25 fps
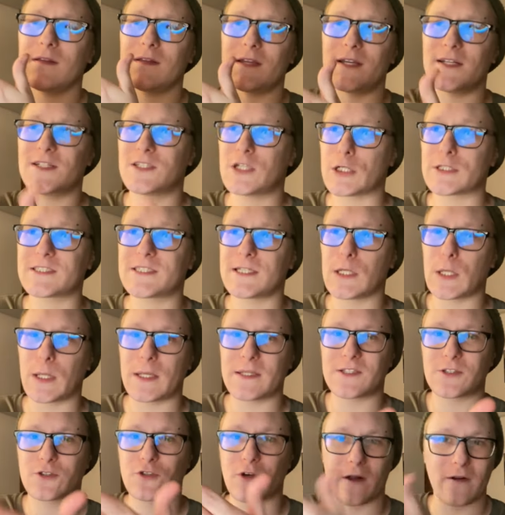and just seeing
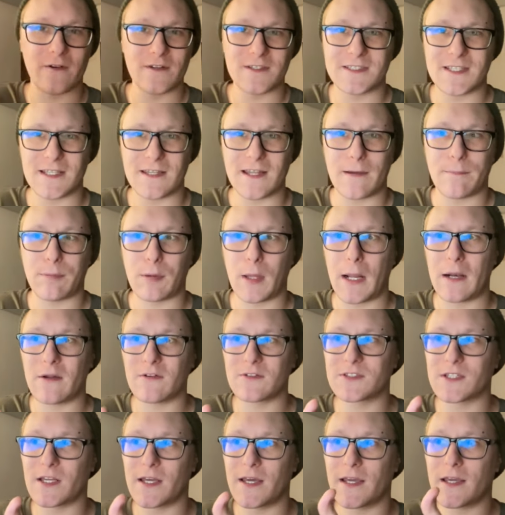like the trailer and seeing that plot, I
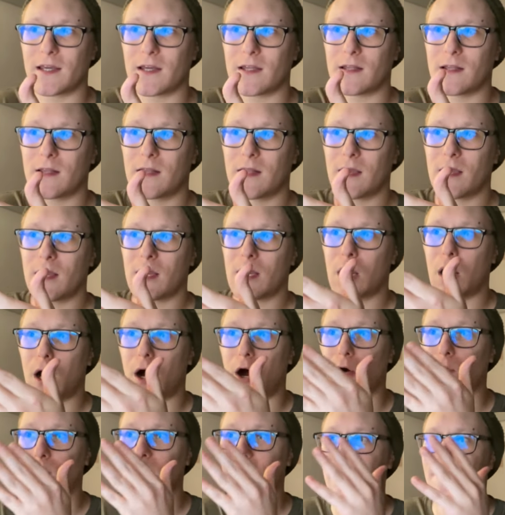was like,
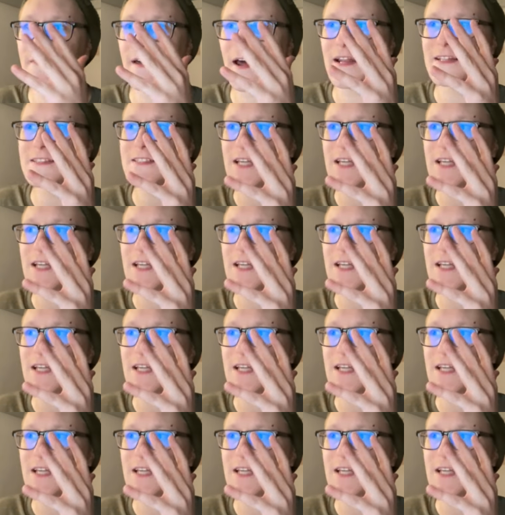all right, that is